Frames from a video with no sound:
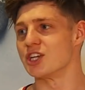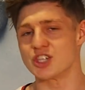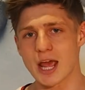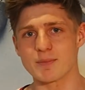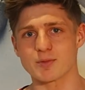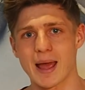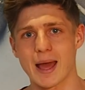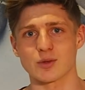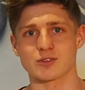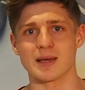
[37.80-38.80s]
James, my
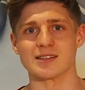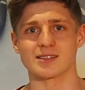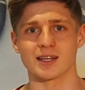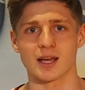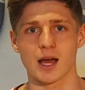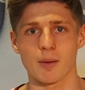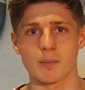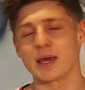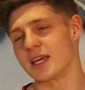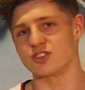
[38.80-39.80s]
housemate's going to
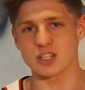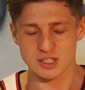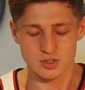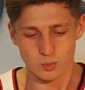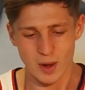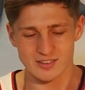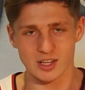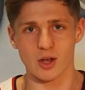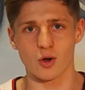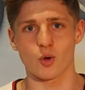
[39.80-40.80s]
come. He's just
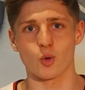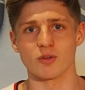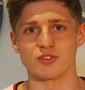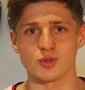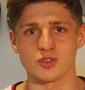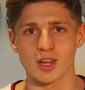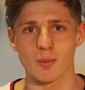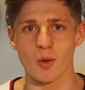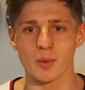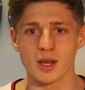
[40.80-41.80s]
sweating on Call of Duty at the
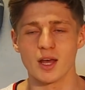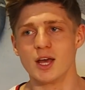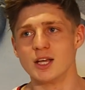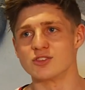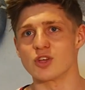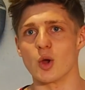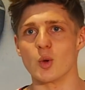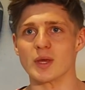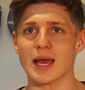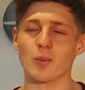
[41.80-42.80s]
moment.
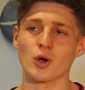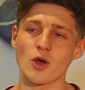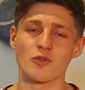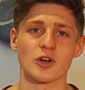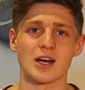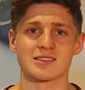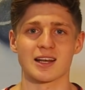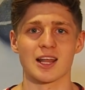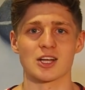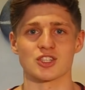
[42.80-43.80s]
So yeah, we'll go for a nice
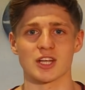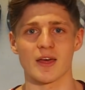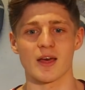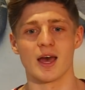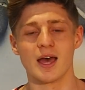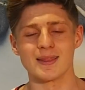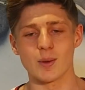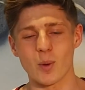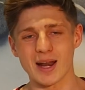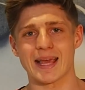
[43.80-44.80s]
little lunch together.
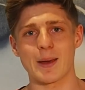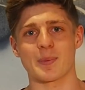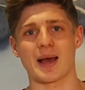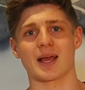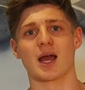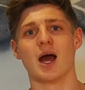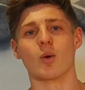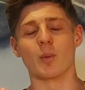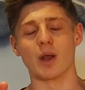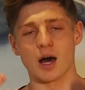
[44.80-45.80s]
Then when I get back,
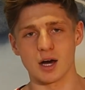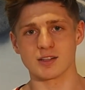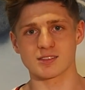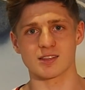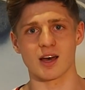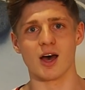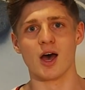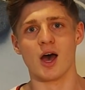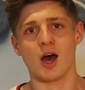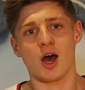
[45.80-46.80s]
we will answer
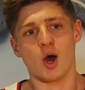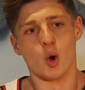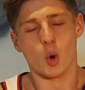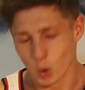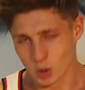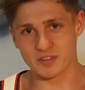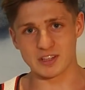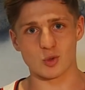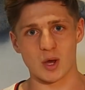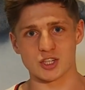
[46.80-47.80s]
all of
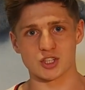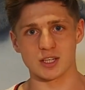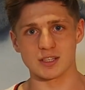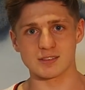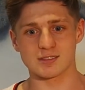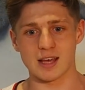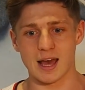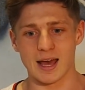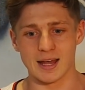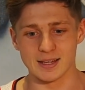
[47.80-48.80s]
these questions
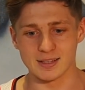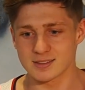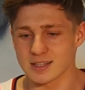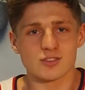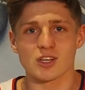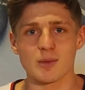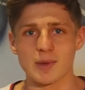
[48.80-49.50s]
and it's going to be